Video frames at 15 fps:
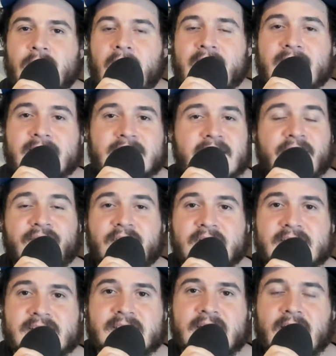I can definitely
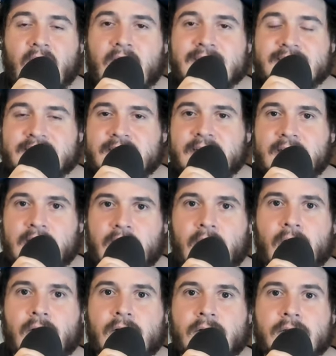see Austin
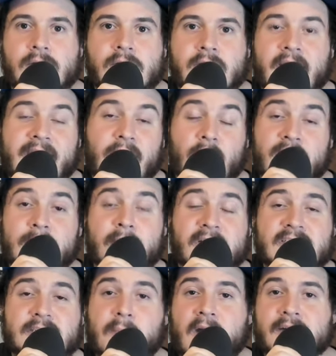Hill, and he already brings
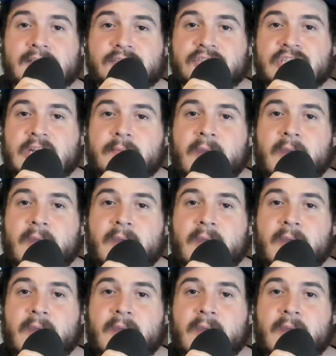sponsorship.